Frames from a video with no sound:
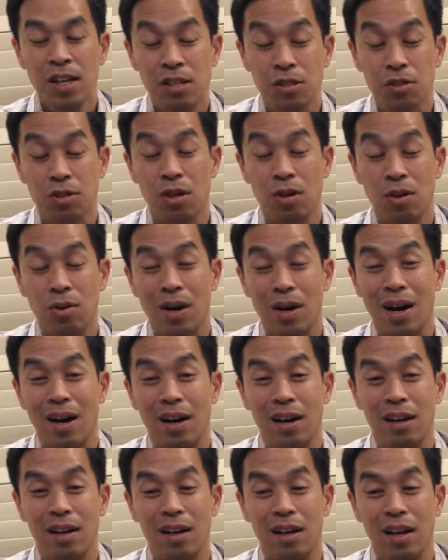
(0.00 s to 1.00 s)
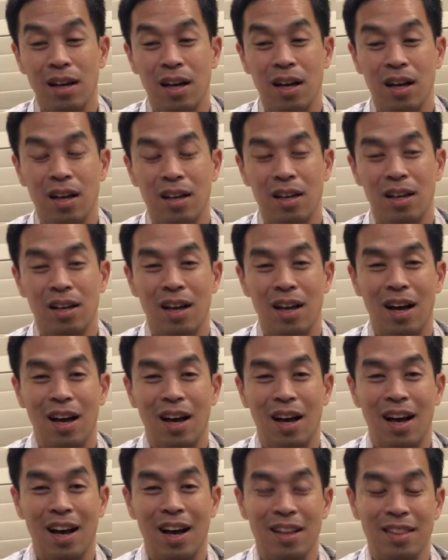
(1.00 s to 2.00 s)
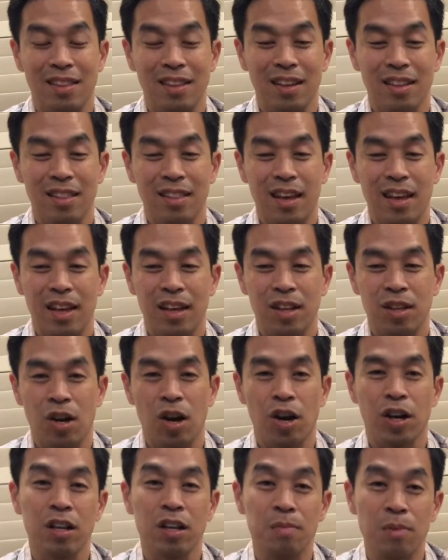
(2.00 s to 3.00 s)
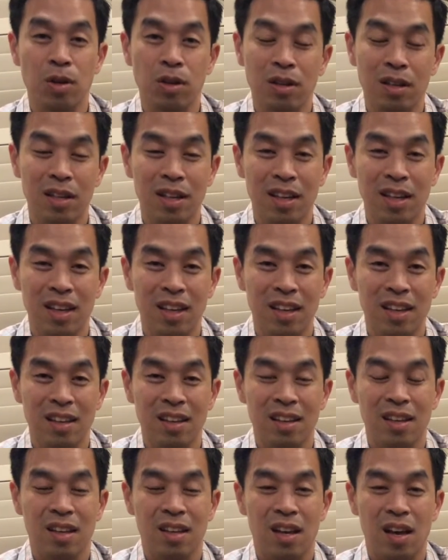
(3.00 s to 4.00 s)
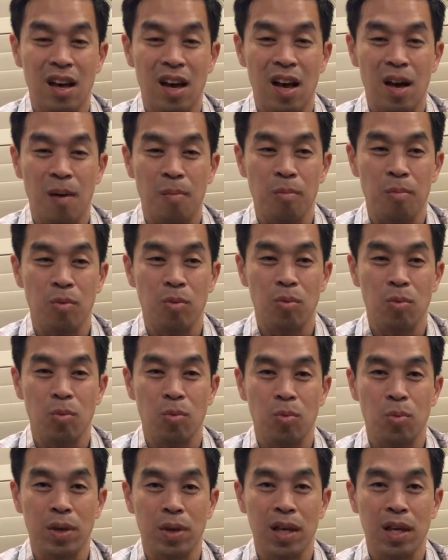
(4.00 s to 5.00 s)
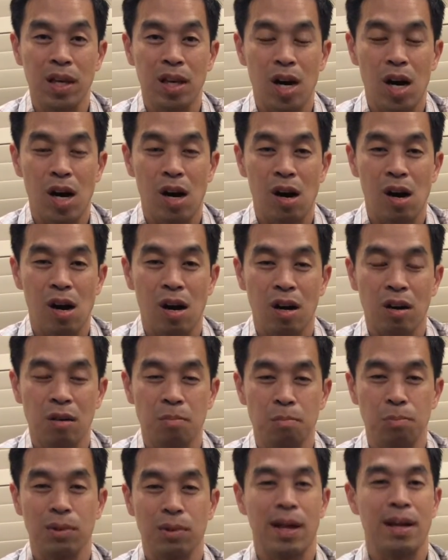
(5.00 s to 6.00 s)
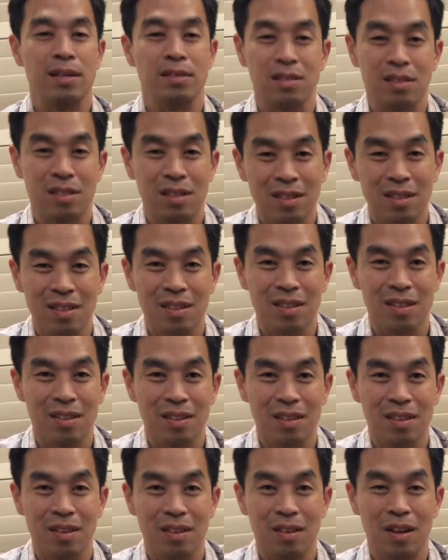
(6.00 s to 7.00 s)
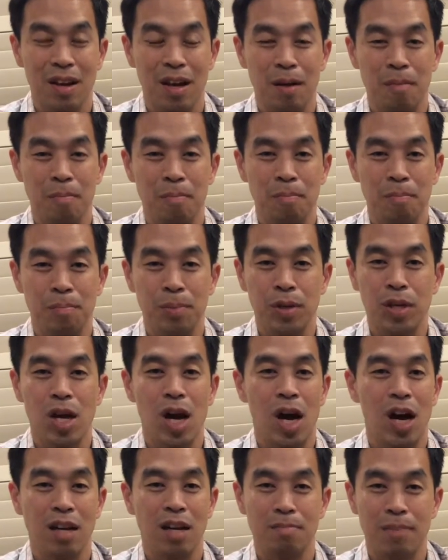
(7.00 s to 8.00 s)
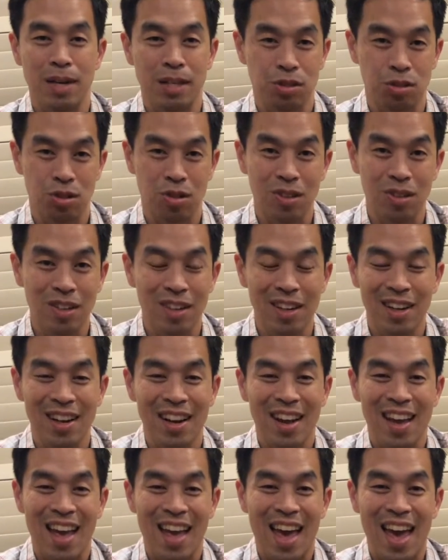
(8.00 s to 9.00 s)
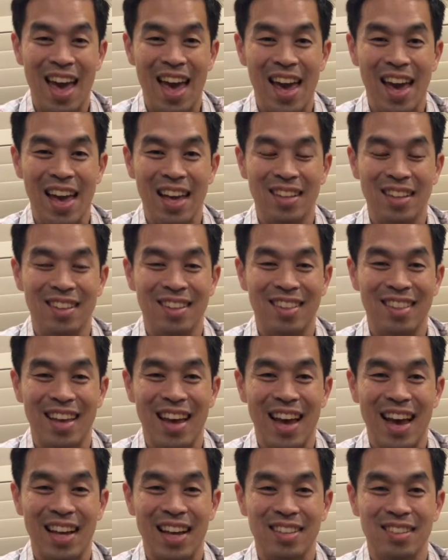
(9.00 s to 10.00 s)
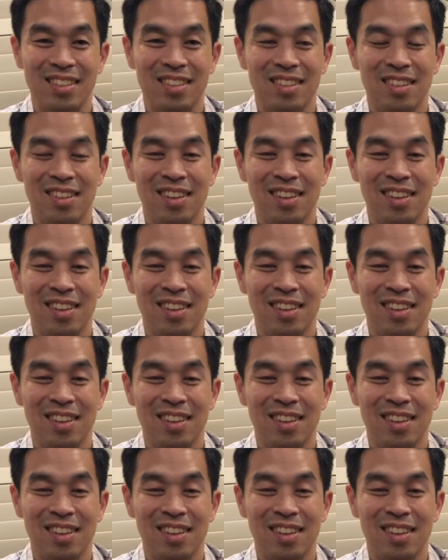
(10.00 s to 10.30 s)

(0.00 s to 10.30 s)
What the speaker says: So I think that in our community, we are blessed beyond measure, and that